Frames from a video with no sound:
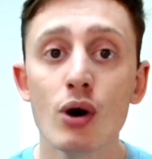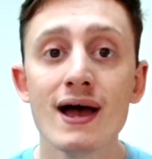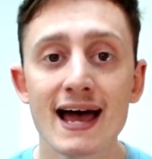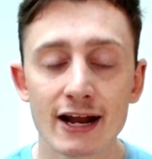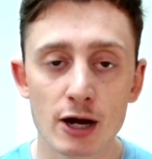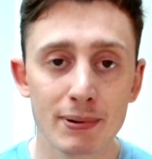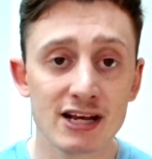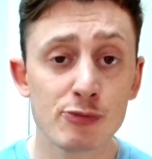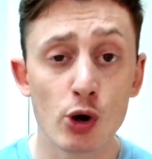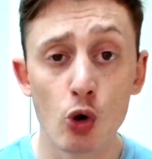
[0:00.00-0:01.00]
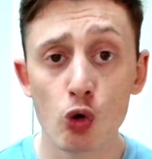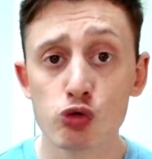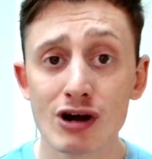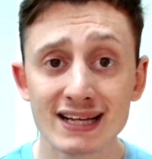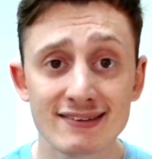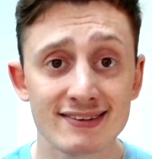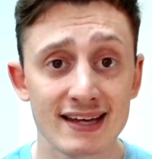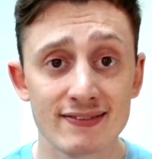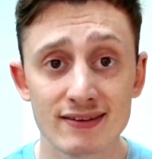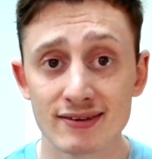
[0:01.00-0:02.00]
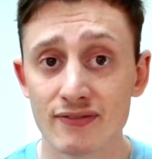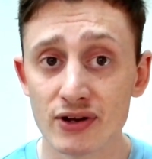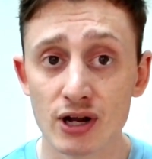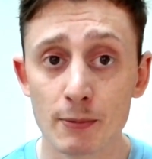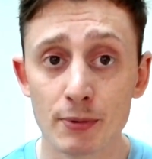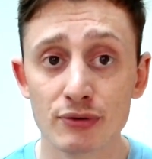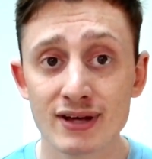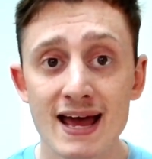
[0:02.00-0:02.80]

And I believe we're already seeing this in the numbers,